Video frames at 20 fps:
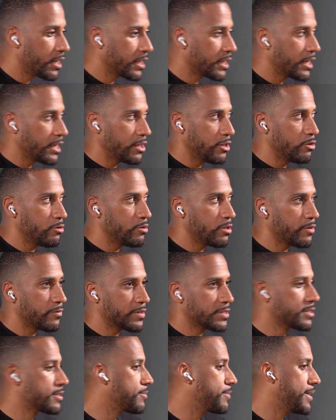Can you give
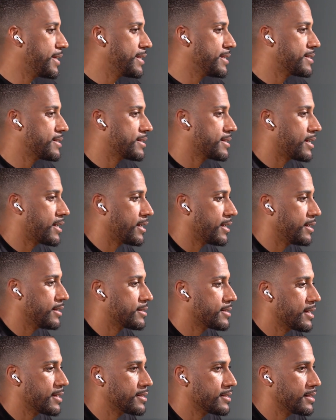us some insight,
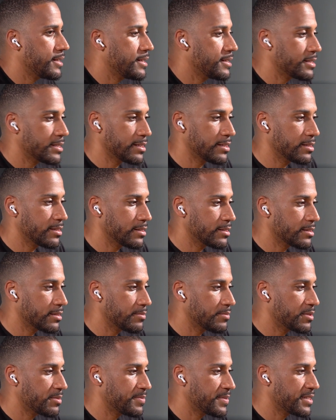Tyson, into
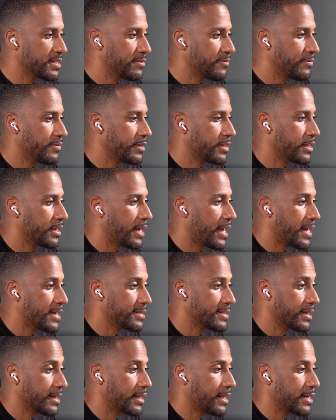some specific
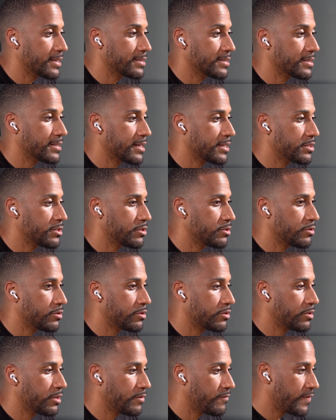asset classes that
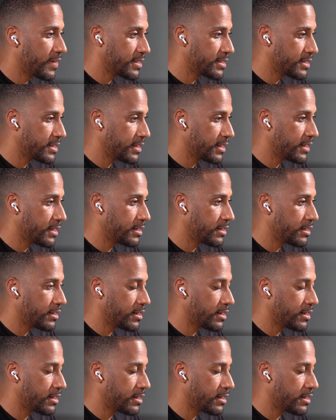you're investing in?